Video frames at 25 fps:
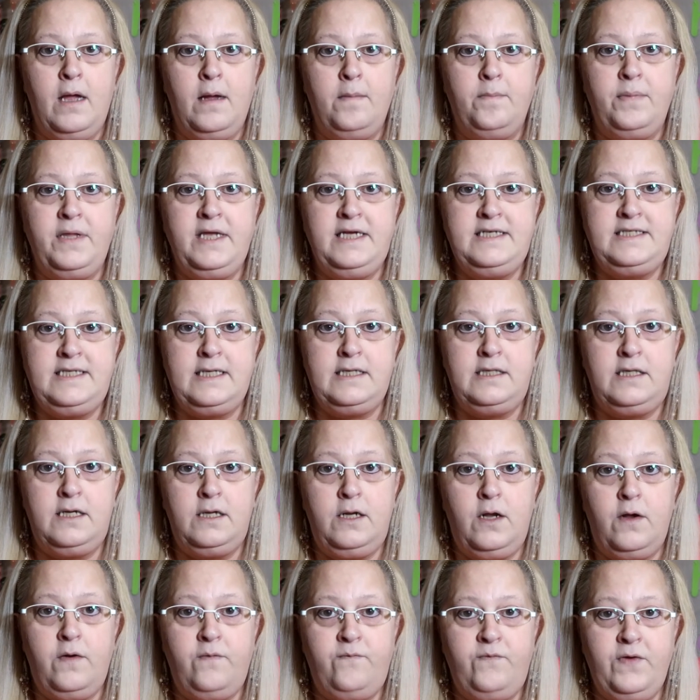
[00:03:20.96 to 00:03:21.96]
Please hit the
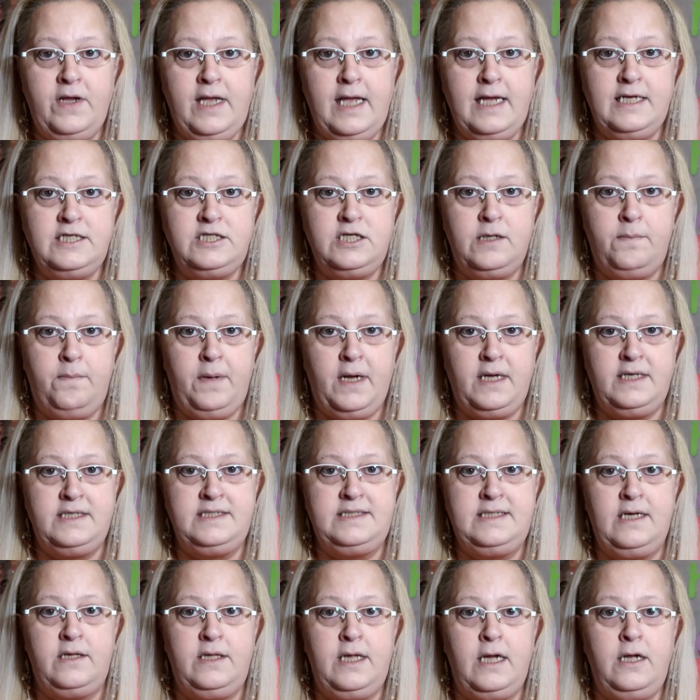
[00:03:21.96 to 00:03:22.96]
notification bell
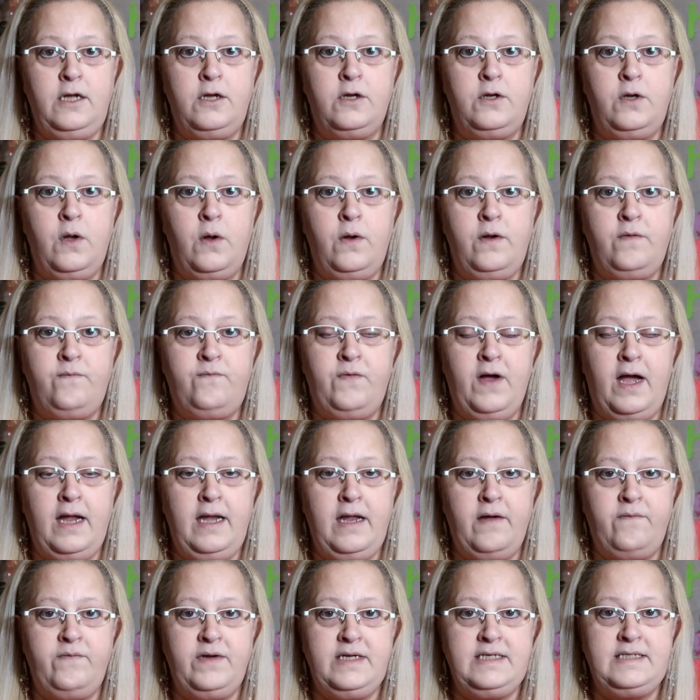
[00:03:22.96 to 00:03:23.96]
so that you're notified
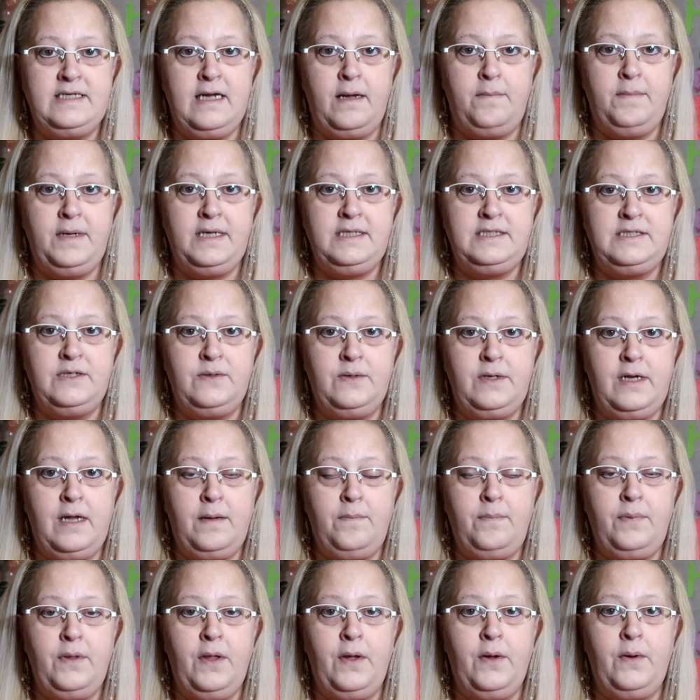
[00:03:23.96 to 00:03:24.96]
every time I do an
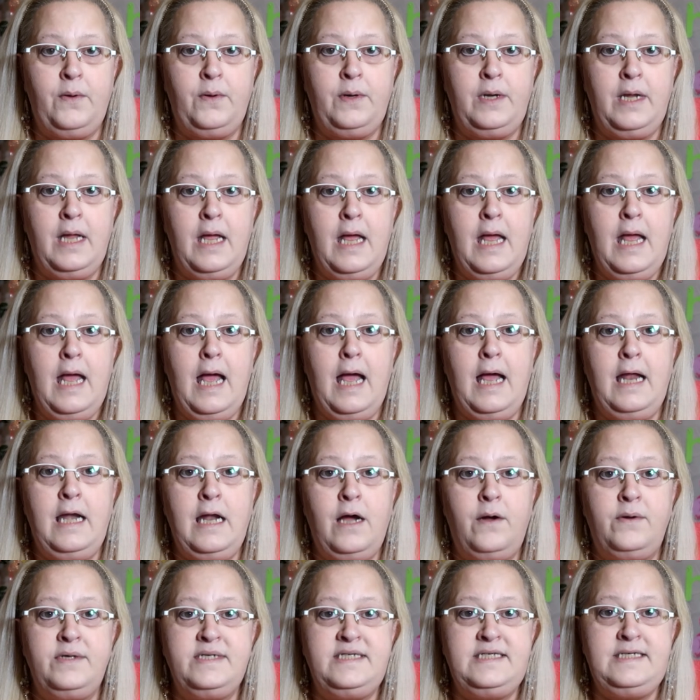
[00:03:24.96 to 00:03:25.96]
upload. And
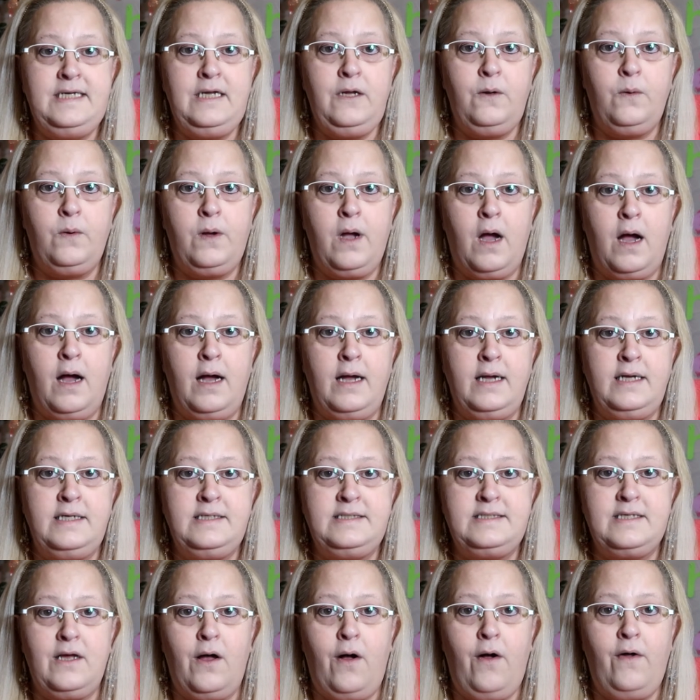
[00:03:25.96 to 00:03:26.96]
I'll see you guys
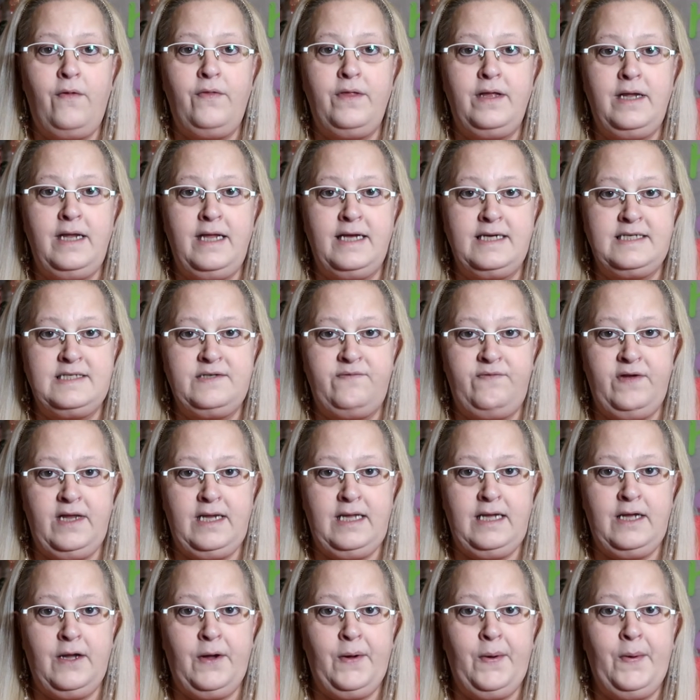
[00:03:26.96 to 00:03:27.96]
on the next
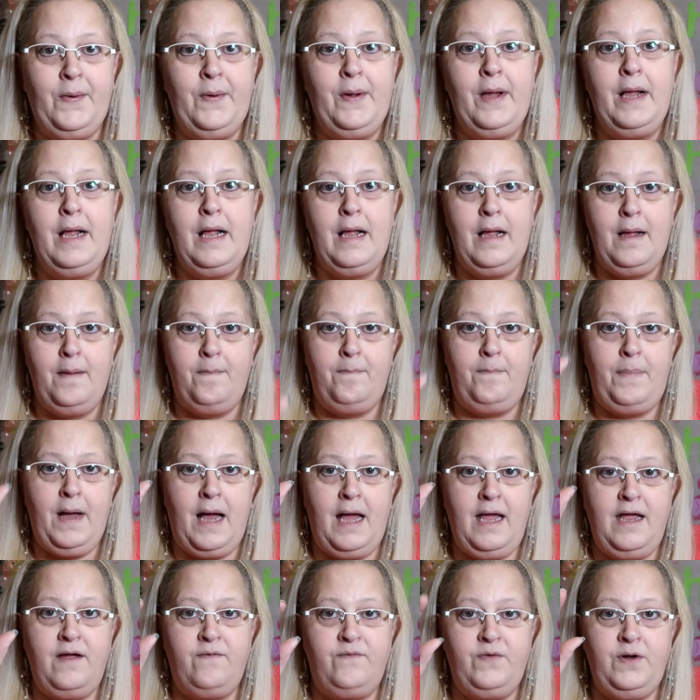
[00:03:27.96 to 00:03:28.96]
video.
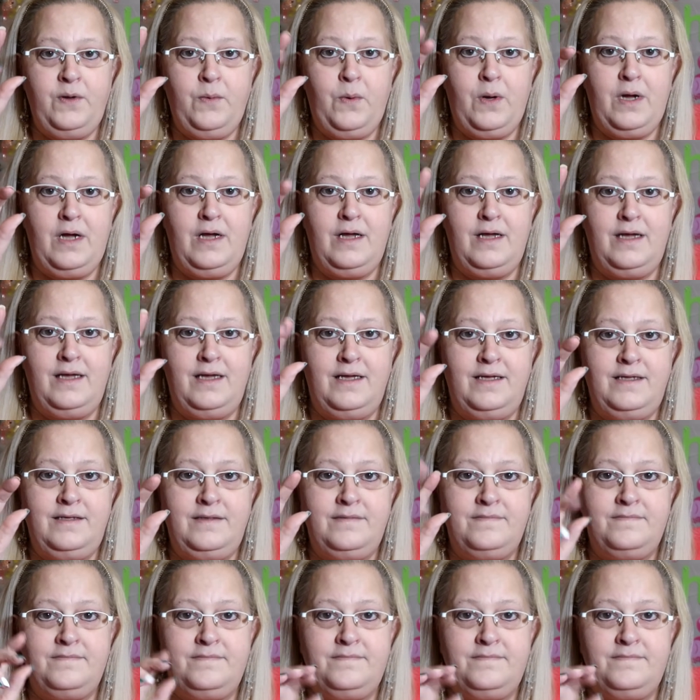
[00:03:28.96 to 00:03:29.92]
Bye everyone.